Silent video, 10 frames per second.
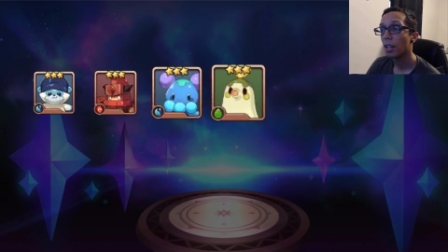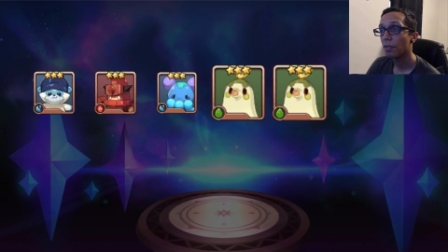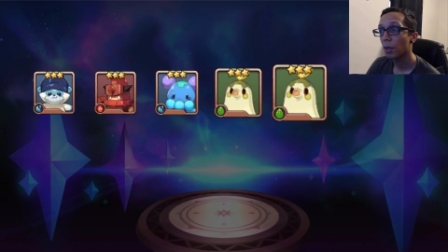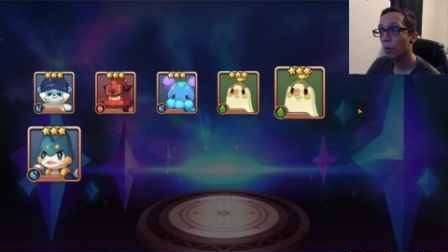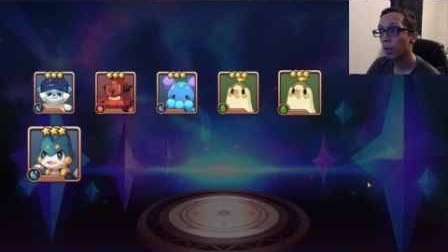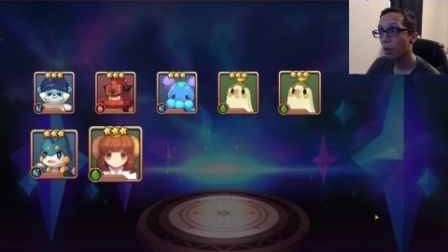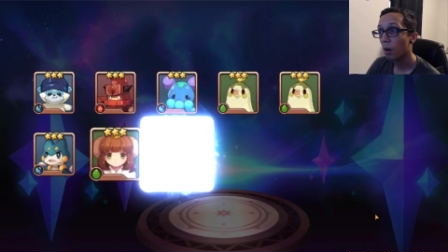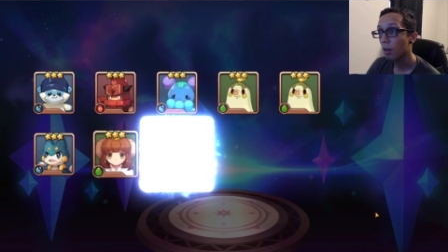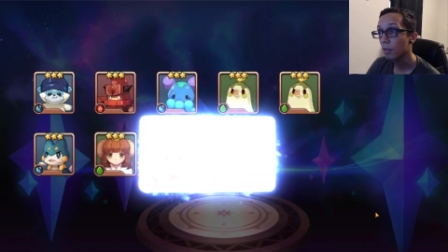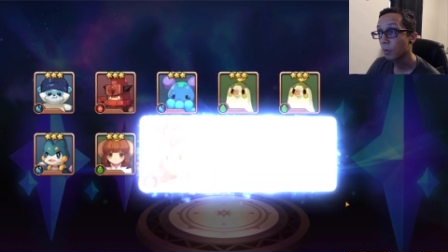definitely worked
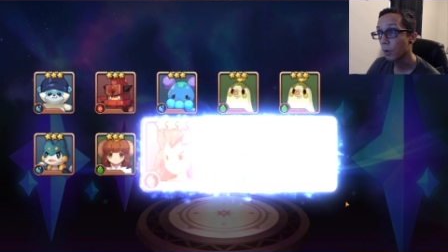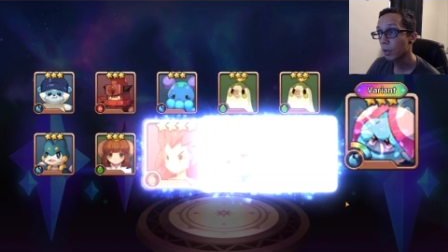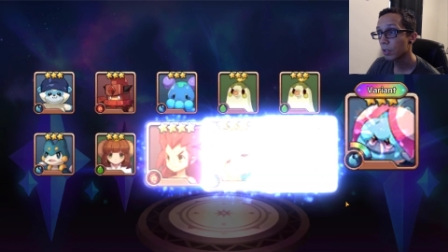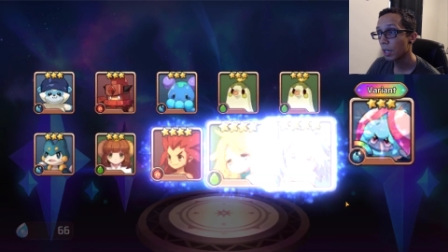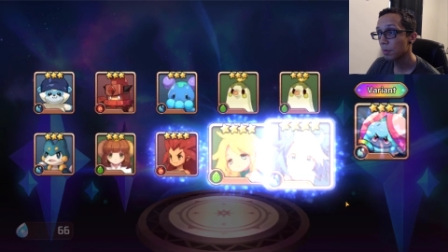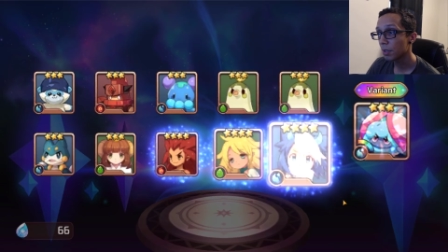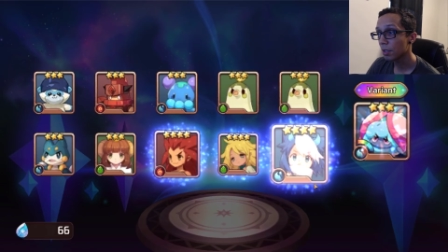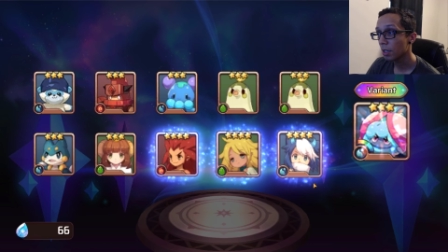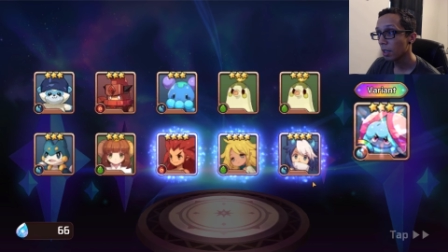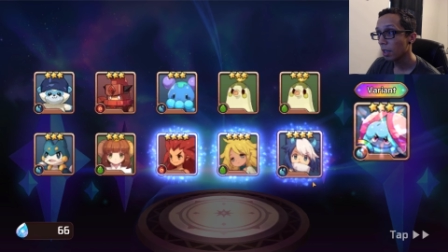hard for your
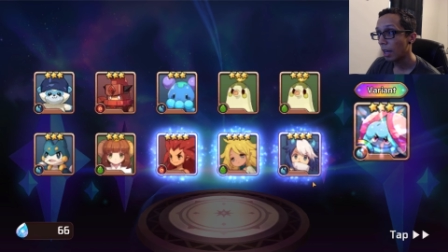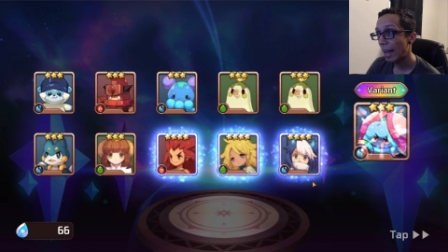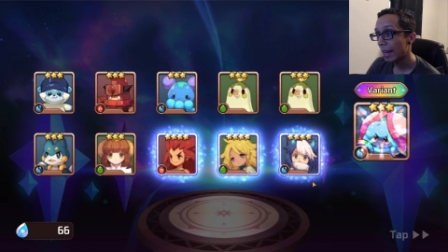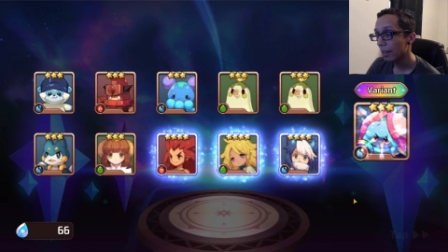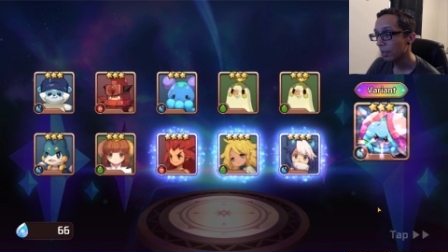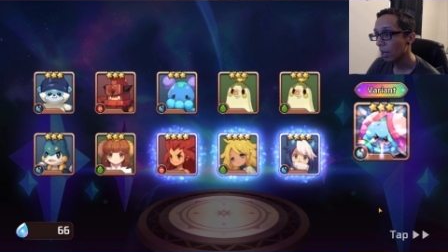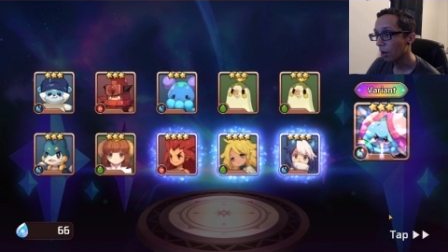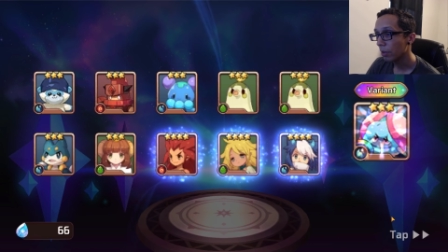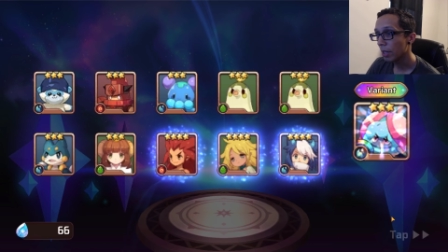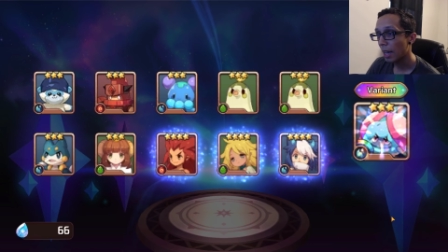gems. And you know, you